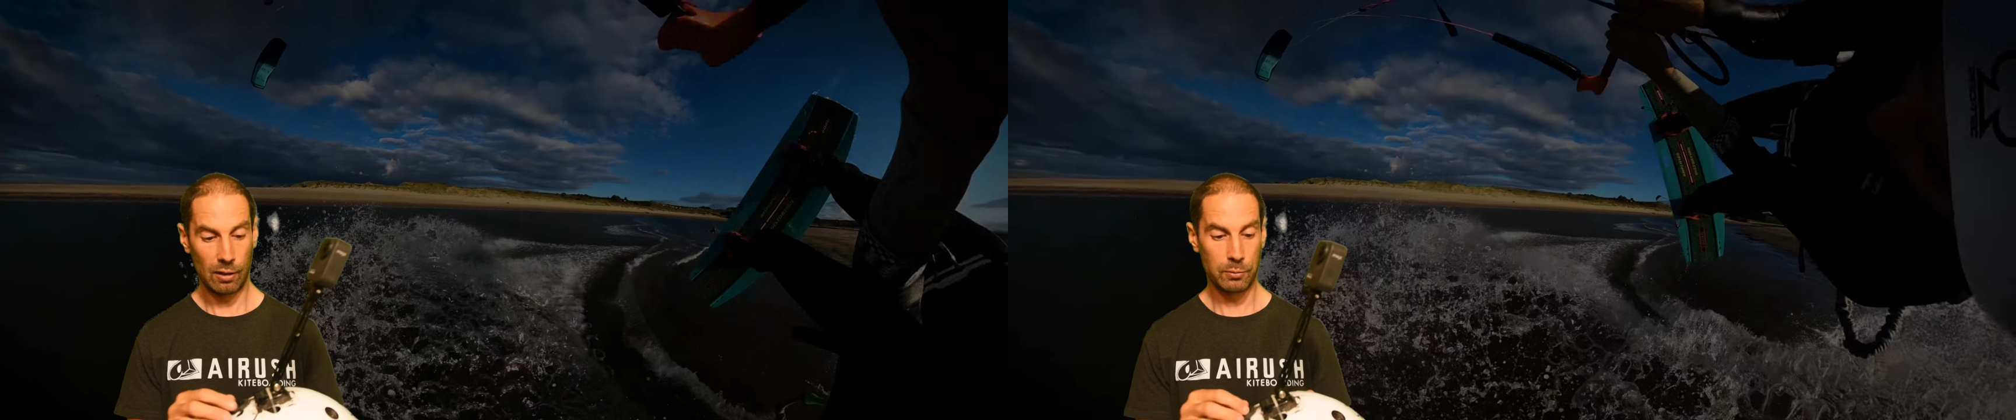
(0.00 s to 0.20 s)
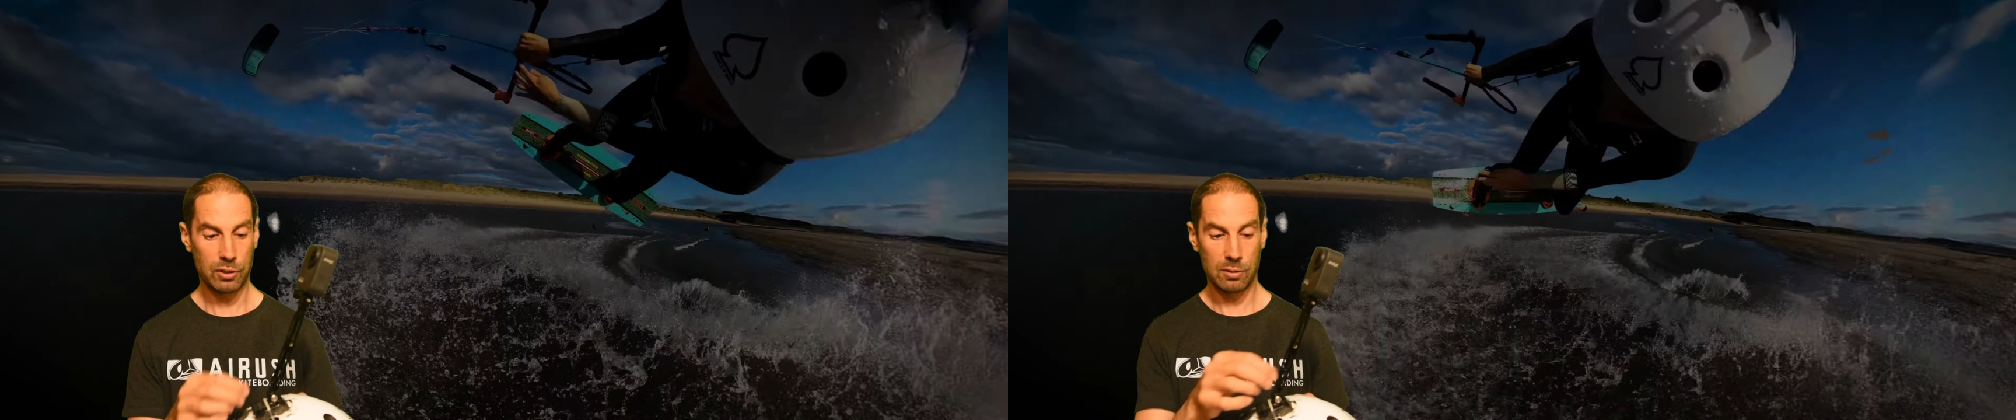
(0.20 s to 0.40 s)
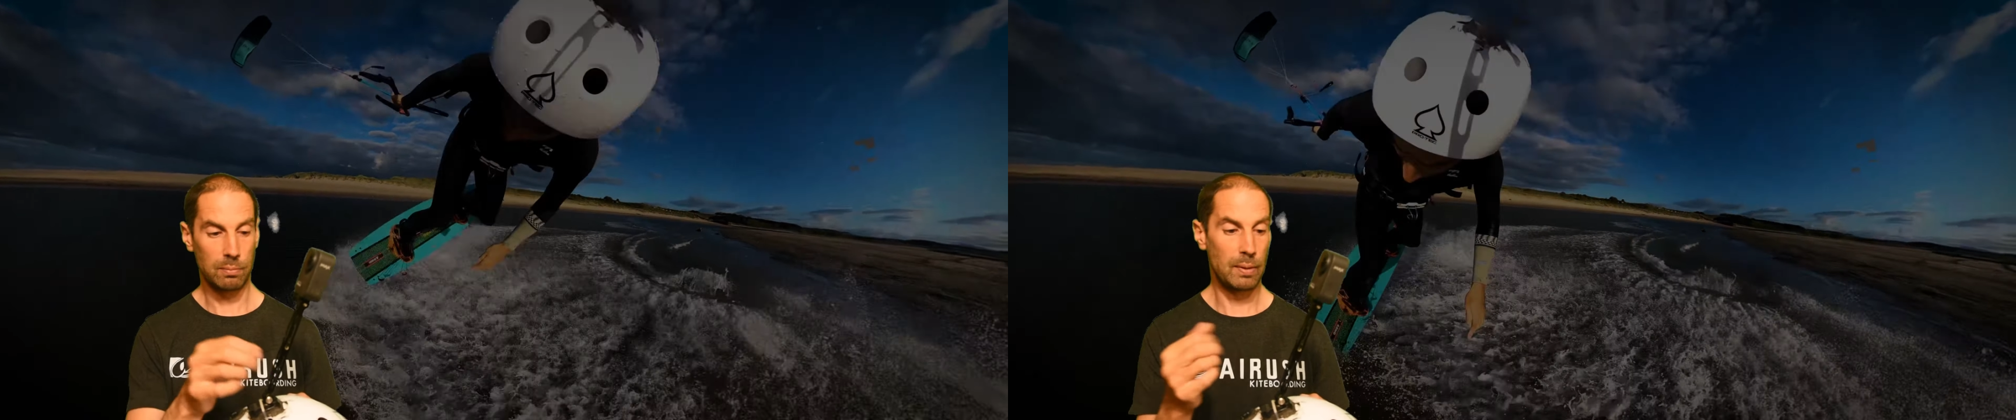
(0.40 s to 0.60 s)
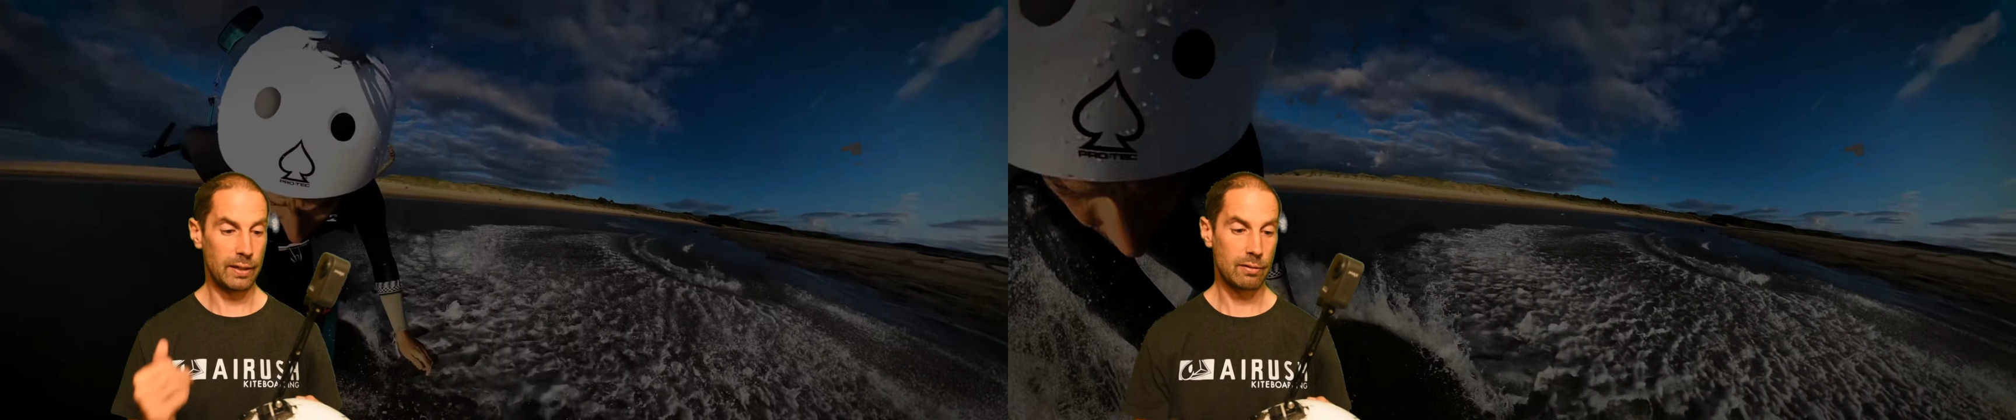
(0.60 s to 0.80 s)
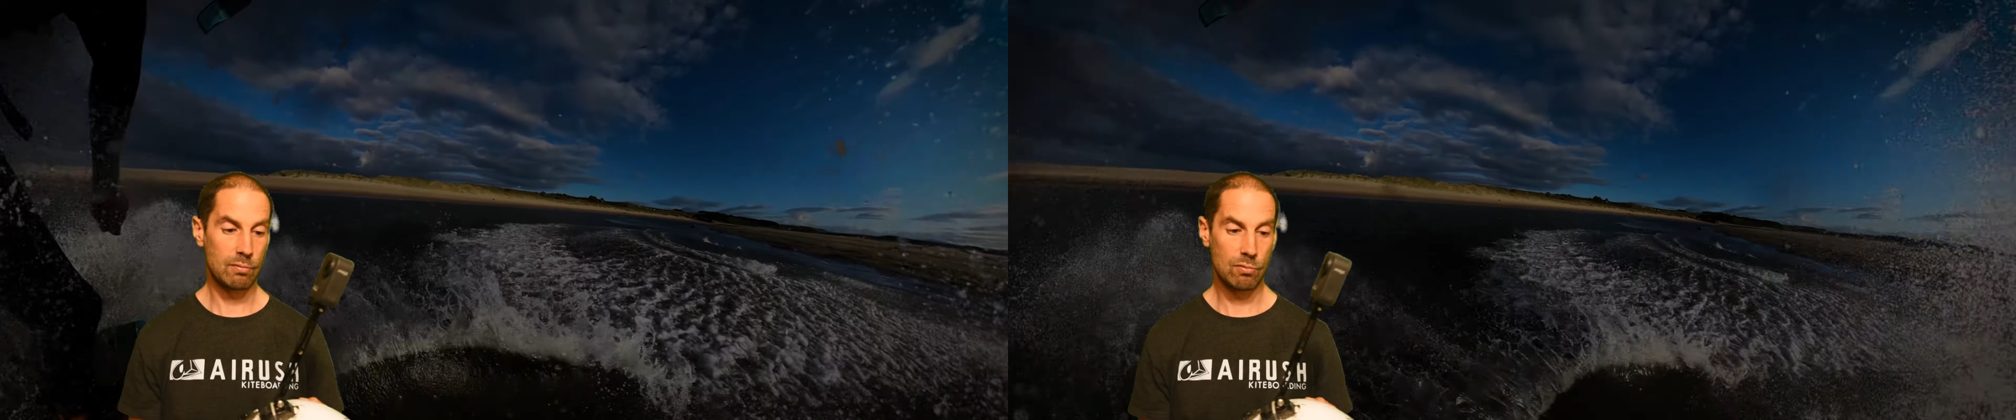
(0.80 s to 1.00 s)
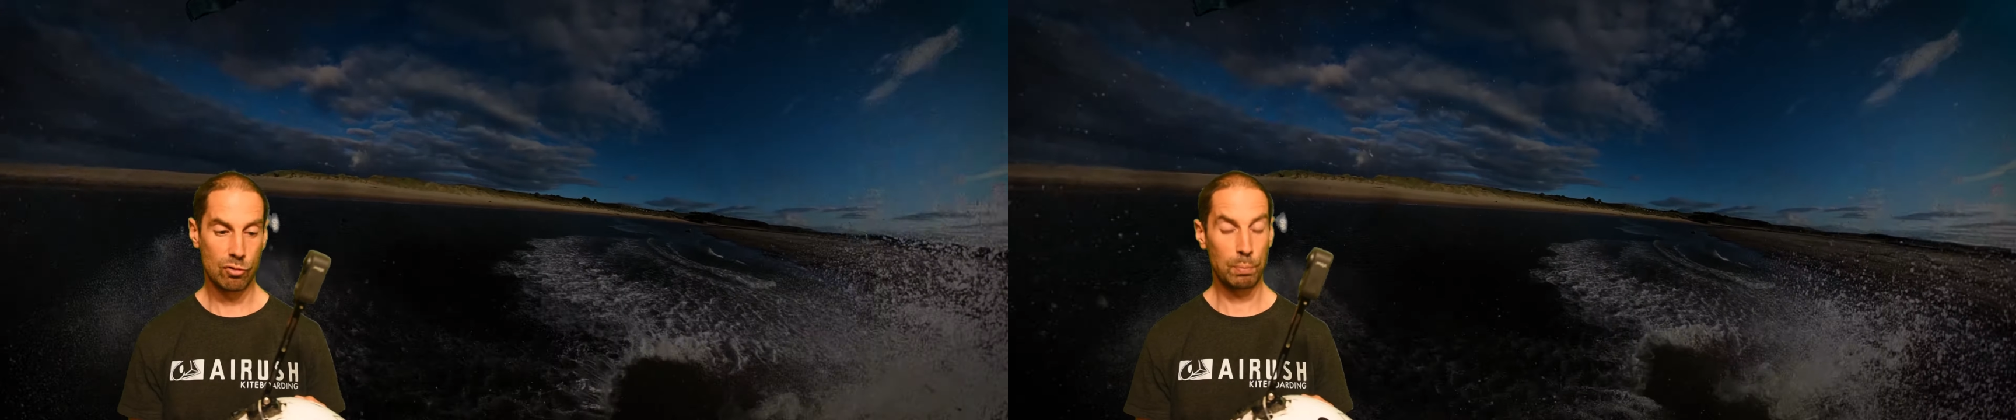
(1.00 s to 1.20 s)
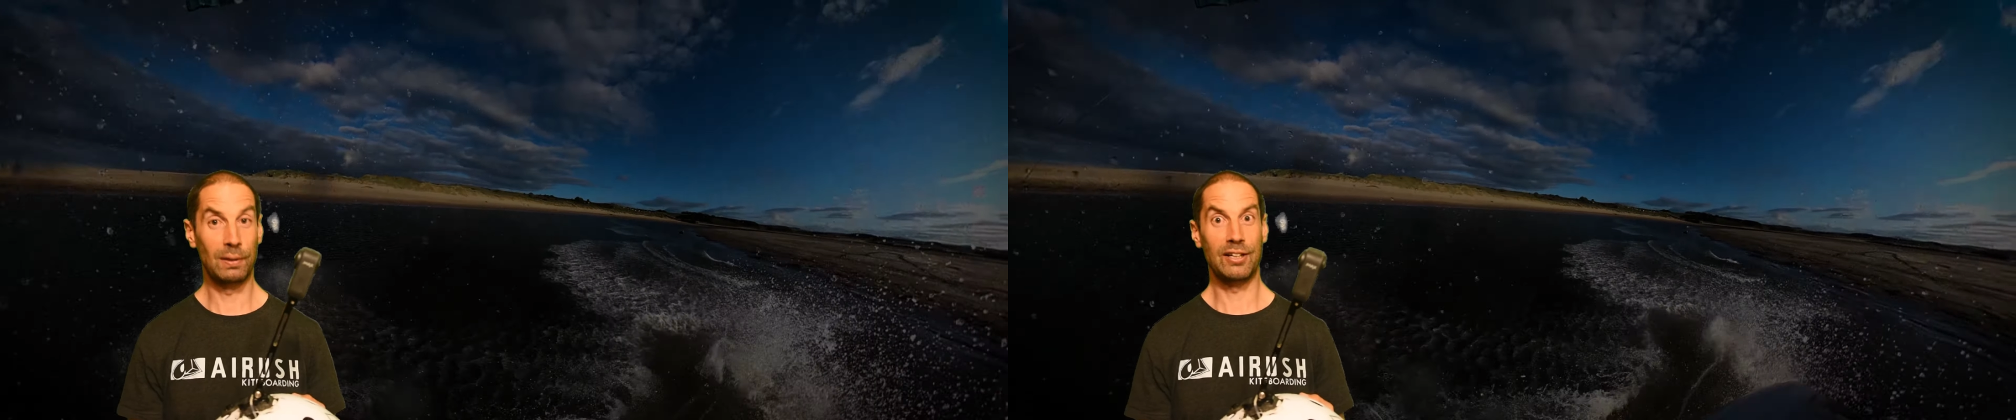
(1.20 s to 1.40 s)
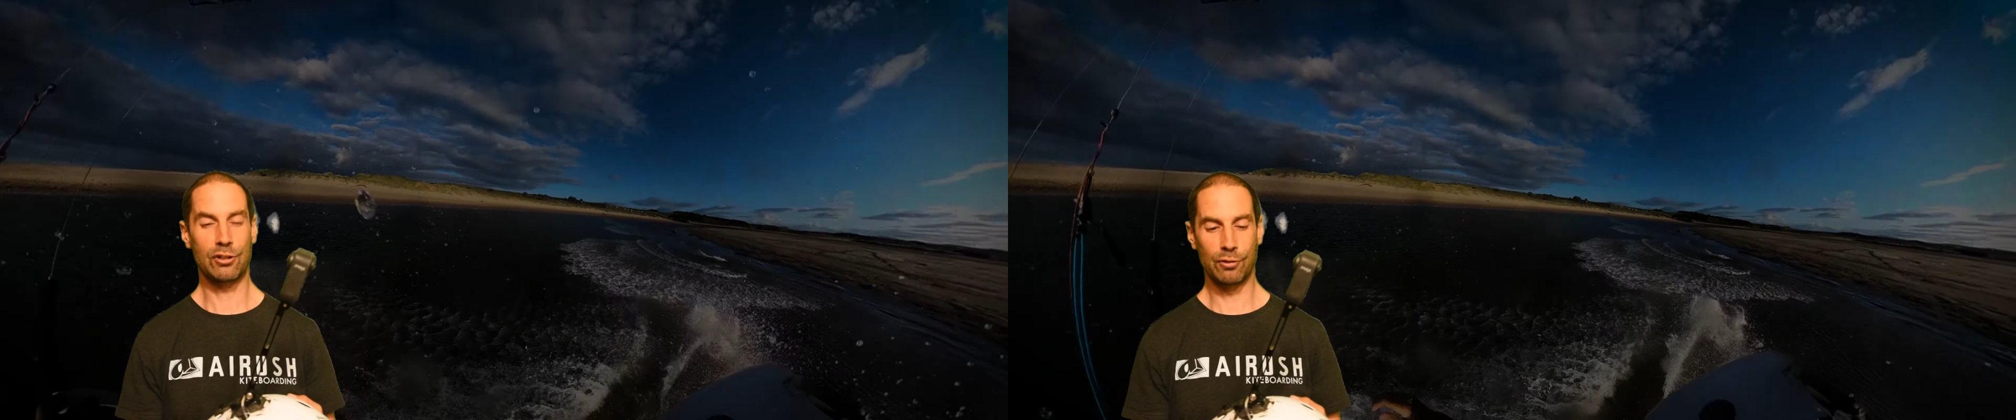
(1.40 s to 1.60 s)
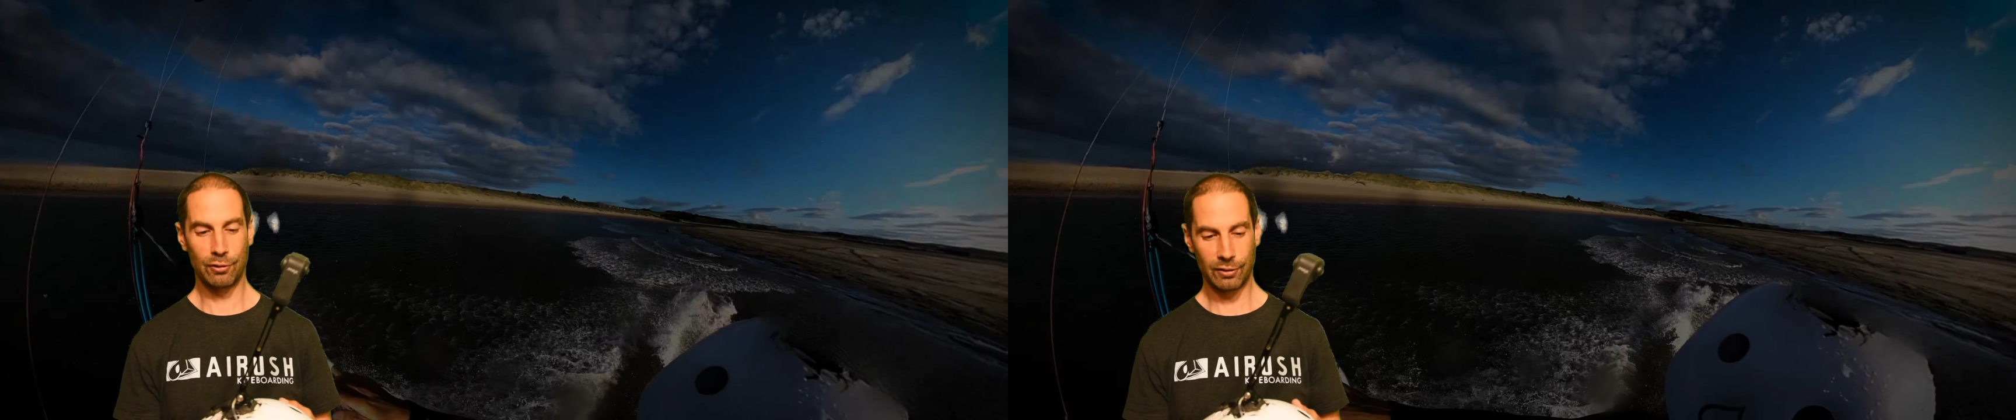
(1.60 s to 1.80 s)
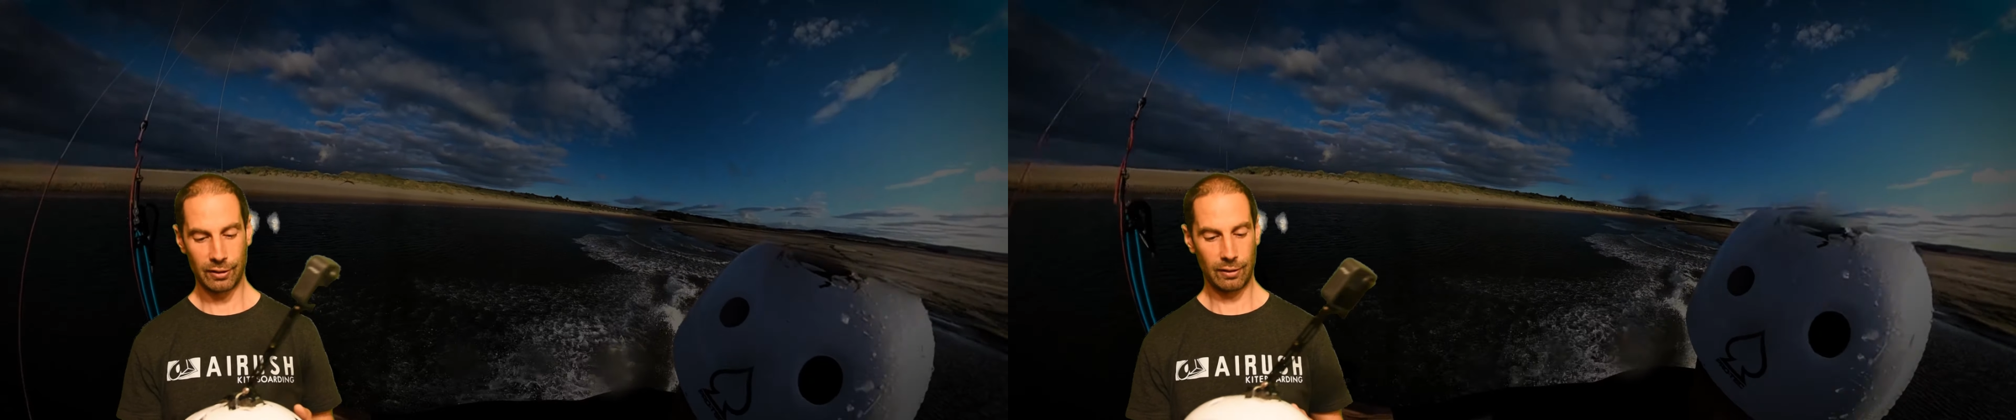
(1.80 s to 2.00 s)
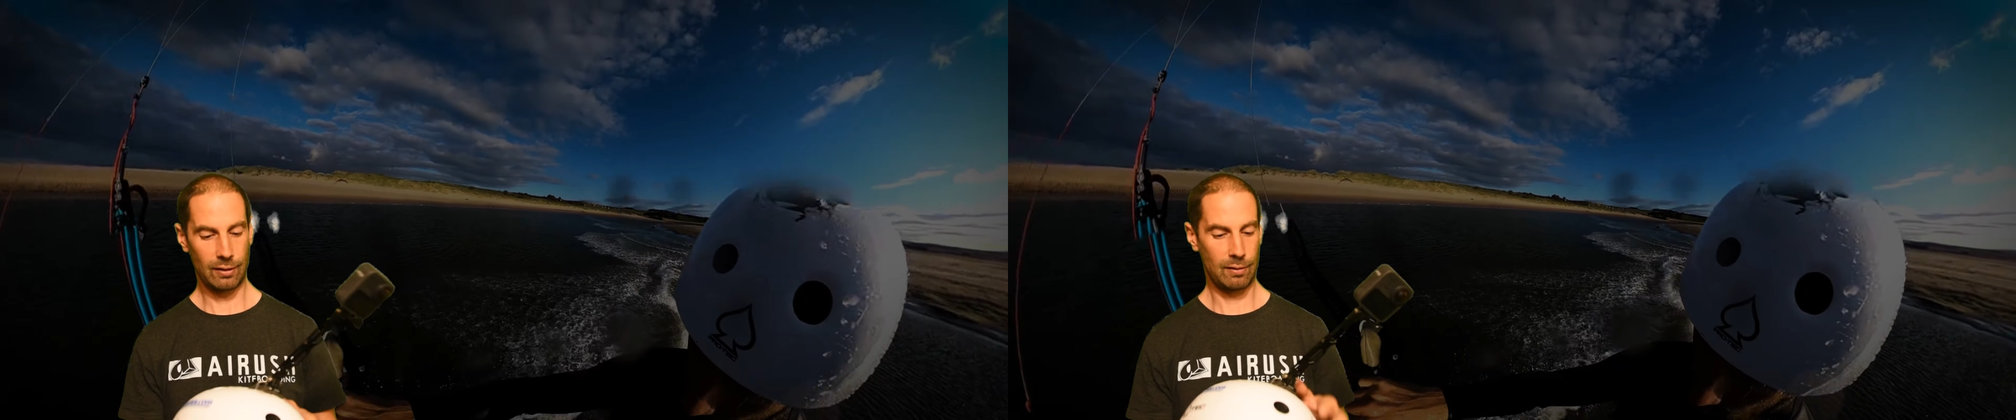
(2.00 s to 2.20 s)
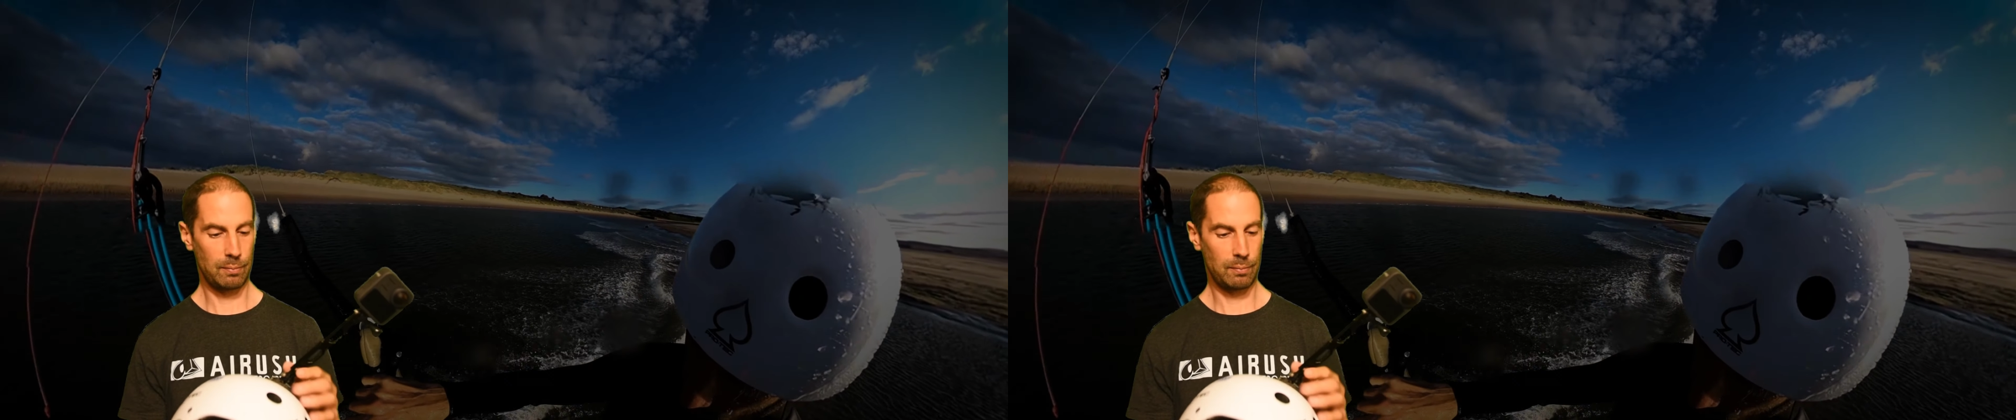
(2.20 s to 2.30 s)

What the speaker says: just to make triply sure that